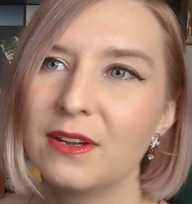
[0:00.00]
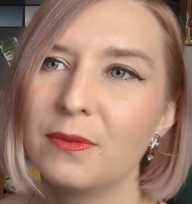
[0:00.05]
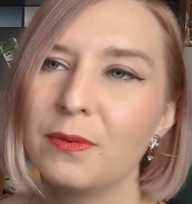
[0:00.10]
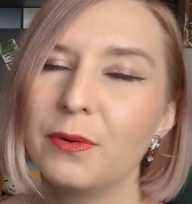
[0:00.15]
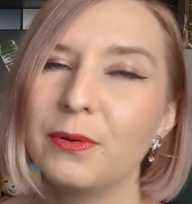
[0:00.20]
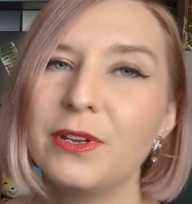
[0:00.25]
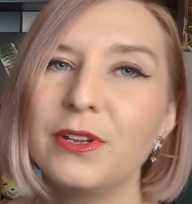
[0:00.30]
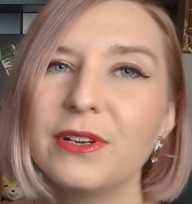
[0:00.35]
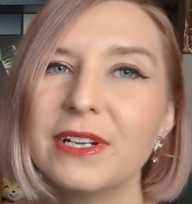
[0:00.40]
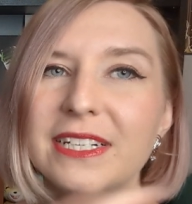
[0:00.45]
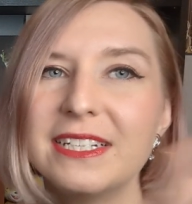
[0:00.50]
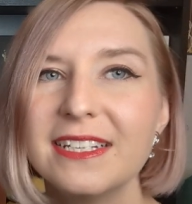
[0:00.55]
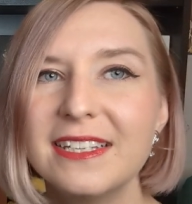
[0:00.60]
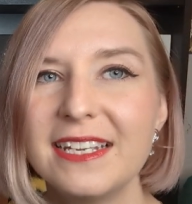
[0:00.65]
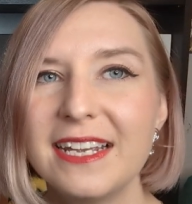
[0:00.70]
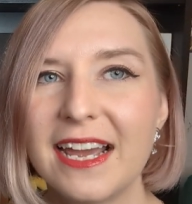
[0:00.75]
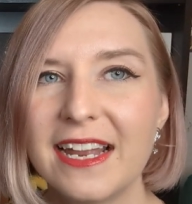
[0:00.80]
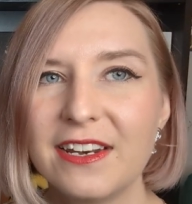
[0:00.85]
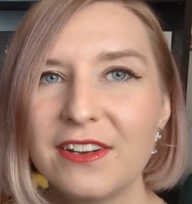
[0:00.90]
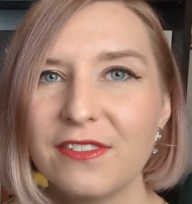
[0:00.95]
But when you get to
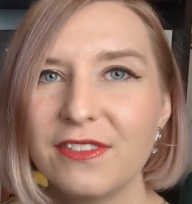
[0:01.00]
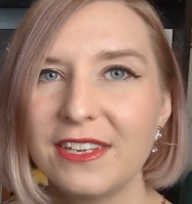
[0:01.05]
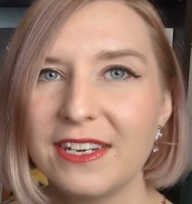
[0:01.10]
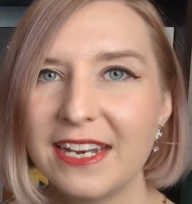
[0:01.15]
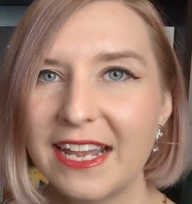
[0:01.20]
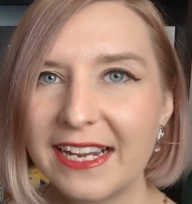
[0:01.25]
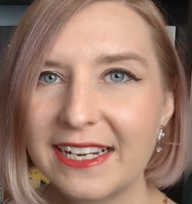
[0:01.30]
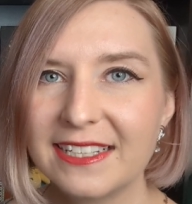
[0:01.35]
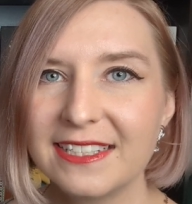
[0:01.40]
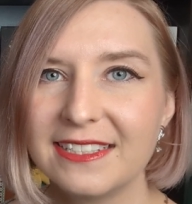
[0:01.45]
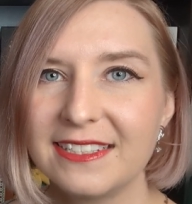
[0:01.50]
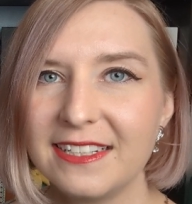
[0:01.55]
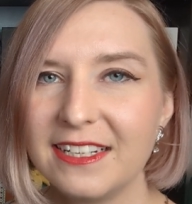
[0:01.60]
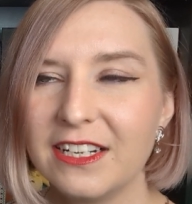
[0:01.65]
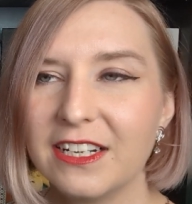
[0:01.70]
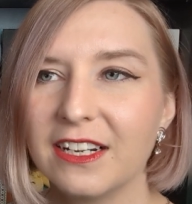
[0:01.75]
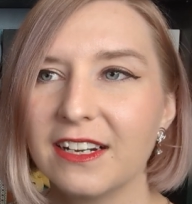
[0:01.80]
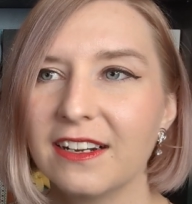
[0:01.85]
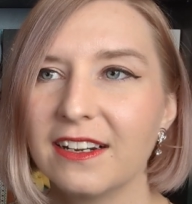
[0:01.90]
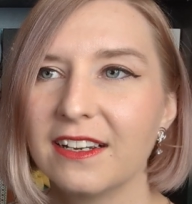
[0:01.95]
the end of the next
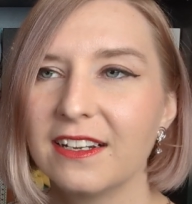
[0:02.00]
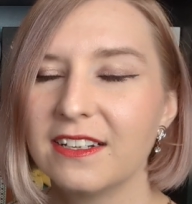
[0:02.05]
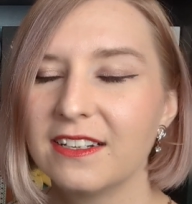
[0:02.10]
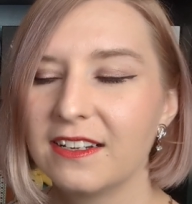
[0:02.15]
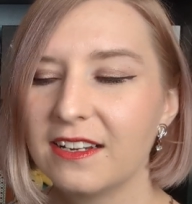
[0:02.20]
year,